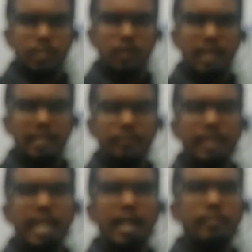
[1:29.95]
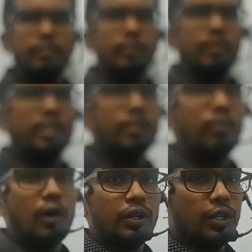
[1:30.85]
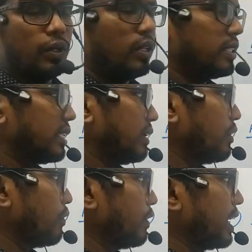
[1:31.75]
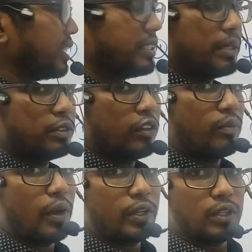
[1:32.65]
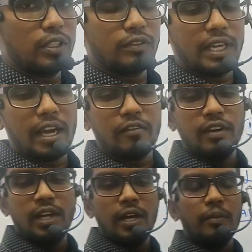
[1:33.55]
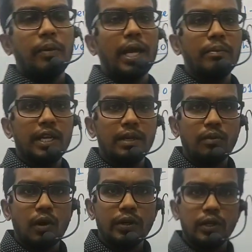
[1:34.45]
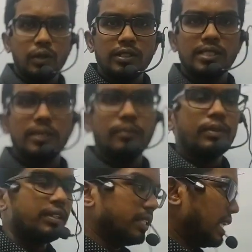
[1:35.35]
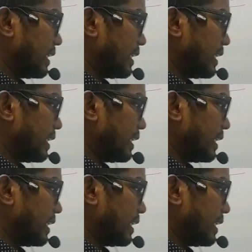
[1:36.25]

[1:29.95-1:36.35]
Alright, we have these bronchioles, various types of bronchioles. We have primary bronchioles. See,